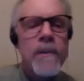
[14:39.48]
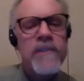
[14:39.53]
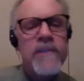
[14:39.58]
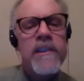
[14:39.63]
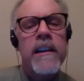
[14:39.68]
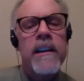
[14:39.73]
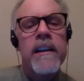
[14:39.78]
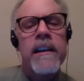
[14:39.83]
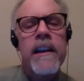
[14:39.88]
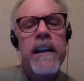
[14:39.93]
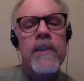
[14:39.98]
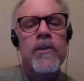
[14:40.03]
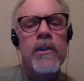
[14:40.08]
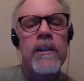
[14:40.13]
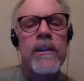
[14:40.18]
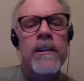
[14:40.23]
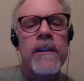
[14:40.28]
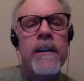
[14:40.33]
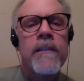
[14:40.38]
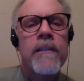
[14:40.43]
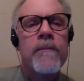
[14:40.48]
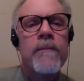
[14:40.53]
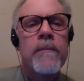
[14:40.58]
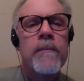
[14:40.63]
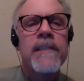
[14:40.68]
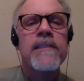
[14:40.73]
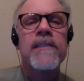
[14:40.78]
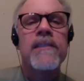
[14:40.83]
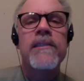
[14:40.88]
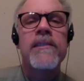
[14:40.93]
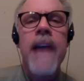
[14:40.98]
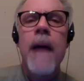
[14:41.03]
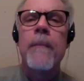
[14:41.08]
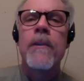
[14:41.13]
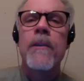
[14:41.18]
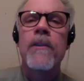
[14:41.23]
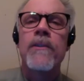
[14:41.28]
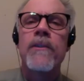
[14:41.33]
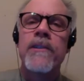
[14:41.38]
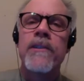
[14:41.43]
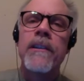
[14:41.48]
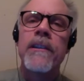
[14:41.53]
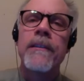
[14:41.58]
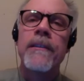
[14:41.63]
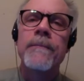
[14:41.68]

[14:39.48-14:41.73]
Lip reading: was the condition of Miss Samuelson?